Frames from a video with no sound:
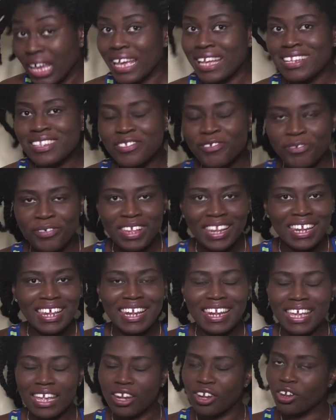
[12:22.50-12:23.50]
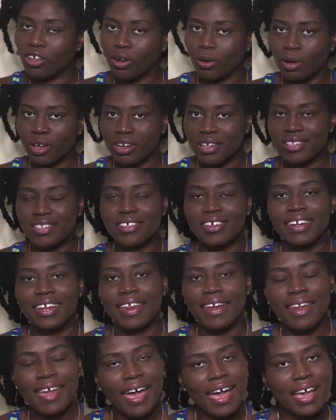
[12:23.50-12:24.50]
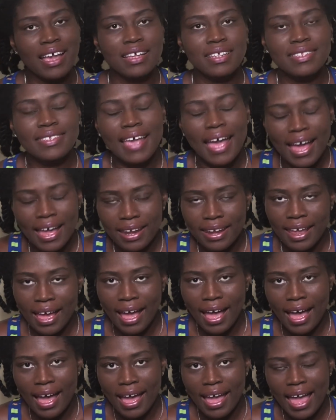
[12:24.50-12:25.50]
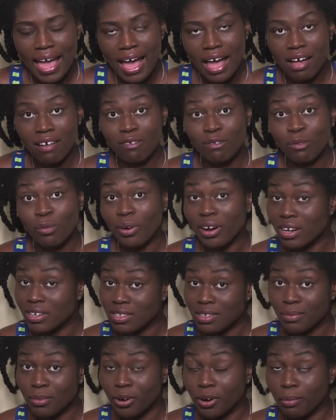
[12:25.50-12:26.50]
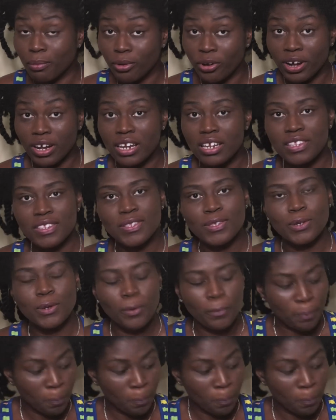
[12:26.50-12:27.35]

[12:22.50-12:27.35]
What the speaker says: it's really late now on a Sunday night and I have work tomorrow morning, so